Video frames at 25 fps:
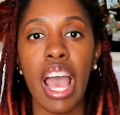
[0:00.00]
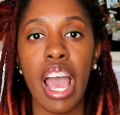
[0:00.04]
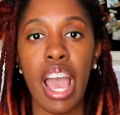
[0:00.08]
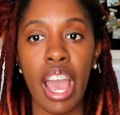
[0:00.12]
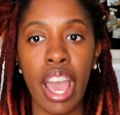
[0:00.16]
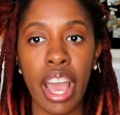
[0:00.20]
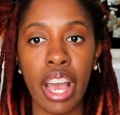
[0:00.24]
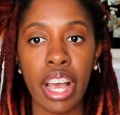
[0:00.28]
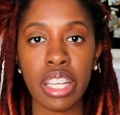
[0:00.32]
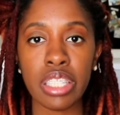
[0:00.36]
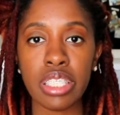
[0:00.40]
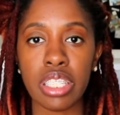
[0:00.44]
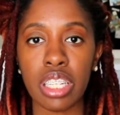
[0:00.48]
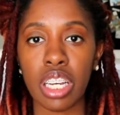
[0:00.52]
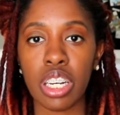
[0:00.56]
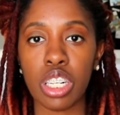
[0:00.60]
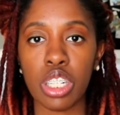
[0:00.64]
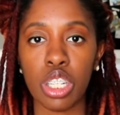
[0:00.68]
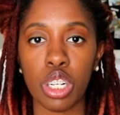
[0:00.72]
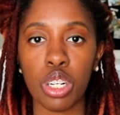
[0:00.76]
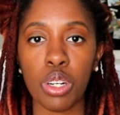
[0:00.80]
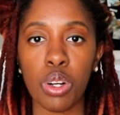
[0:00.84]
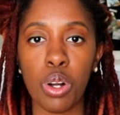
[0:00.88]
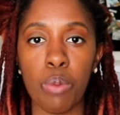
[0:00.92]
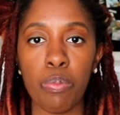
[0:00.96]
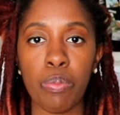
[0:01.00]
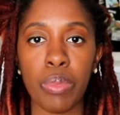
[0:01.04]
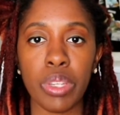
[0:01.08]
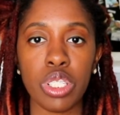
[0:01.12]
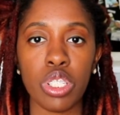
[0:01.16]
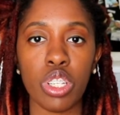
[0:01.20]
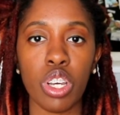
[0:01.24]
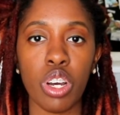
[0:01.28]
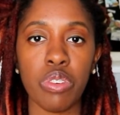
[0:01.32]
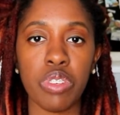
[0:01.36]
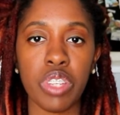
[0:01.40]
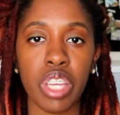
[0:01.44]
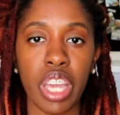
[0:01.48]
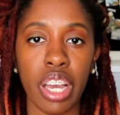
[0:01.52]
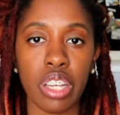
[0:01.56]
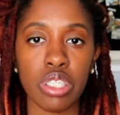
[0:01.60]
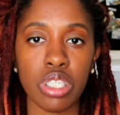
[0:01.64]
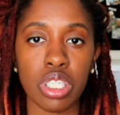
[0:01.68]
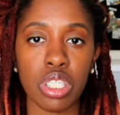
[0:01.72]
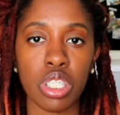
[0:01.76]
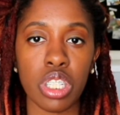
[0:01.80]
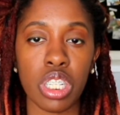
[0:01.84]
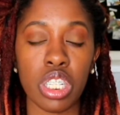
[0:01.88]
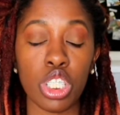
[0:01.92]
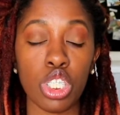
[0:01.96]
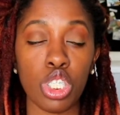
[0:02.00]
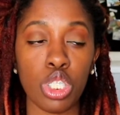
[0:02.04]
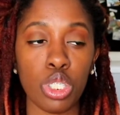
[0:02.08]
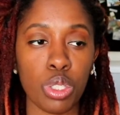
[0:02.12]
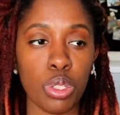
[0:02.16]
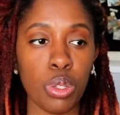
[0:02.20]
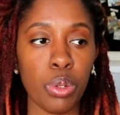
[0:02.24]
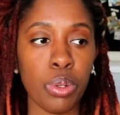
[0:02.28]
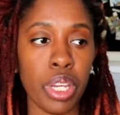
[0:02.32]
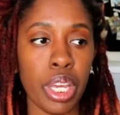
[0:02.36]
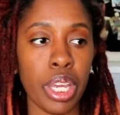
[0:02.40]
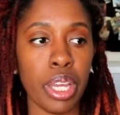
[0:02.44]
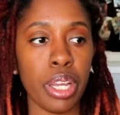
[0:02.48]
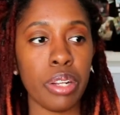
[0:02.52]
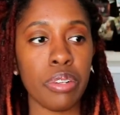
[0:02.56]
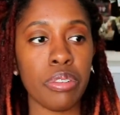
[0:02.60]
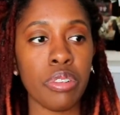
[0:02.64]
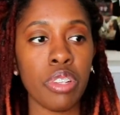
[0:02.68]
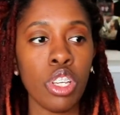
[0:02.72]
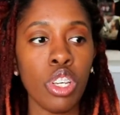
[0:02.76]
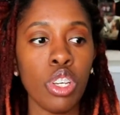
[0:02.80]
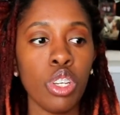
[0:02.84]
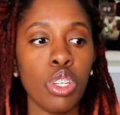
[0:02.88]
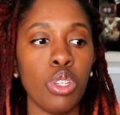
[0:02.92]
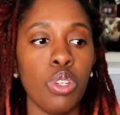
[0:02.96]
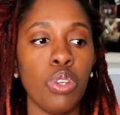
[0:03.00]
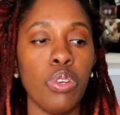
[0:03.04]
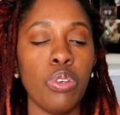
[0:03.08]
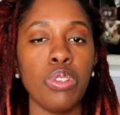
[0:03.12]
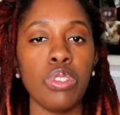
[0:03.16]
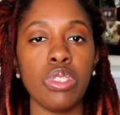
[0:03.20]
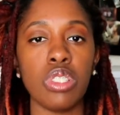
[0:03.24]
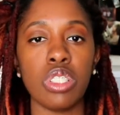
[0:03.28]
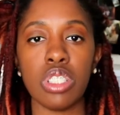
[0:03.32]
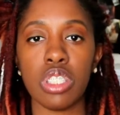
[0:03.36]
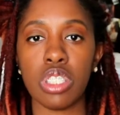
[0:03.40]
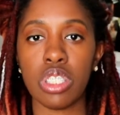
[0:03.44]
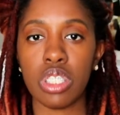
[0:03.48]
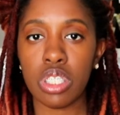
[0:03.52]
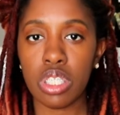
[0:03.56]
as a clinical mental health counseling student you